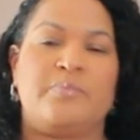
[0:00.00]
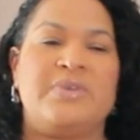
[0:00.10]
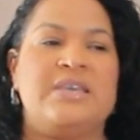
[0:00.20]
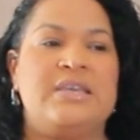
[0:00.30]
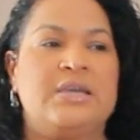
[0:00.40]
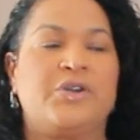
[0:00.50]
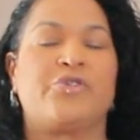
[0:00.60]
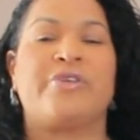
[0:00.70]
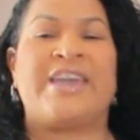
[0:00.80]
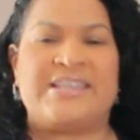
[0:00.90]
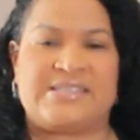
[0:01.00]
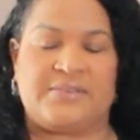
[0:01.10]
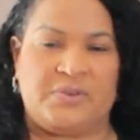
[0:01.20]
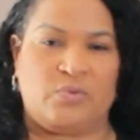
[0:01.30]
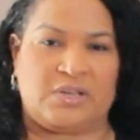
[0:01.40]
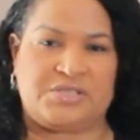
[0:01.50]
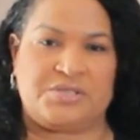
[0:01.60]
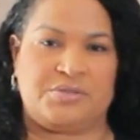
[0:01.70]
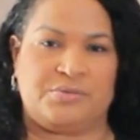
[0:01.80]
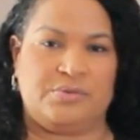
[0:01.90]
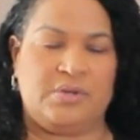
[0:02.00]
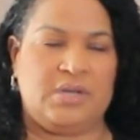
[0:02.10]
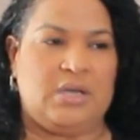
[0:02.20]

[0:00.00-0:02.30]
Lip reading: Be creative in what you do.